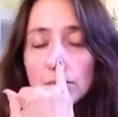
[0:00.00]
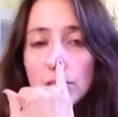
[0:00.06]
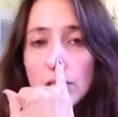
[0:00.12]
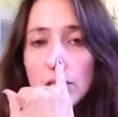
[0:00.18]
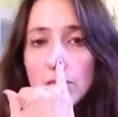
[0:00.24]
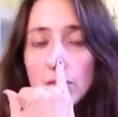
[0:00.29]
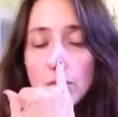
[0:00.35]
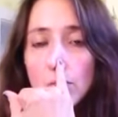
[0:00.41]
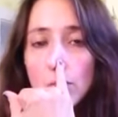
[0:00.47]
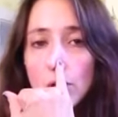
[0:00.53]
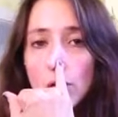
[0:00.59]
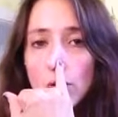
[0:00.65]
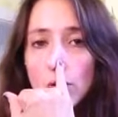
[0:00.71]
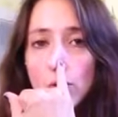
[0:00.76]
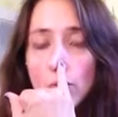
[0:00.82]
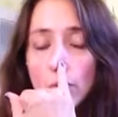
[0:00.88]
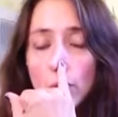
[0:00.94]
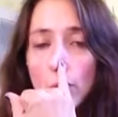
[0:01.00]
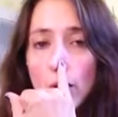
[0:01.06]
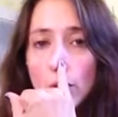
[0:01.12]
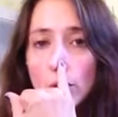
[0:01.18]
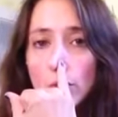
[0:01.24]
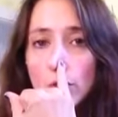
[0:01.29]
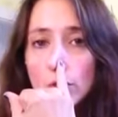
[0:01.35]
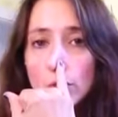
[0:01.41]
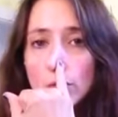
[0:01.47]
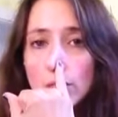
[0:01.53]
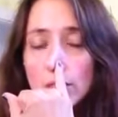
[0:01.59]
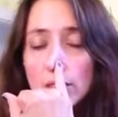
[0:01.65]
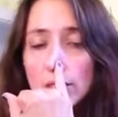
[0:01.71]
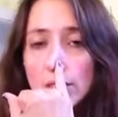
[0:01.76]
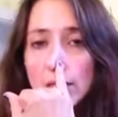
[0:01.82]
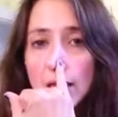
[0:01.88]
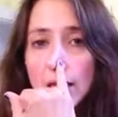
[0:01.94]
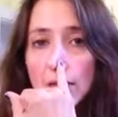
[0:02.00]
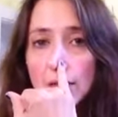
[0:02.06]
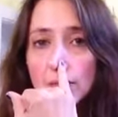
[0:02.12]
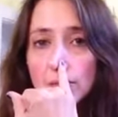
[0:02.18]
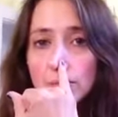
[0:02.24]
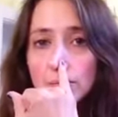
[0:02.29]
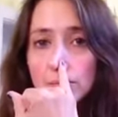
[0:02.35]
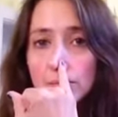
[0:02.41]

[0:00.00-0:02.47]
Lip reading: Give it a whirl while we're doing this together.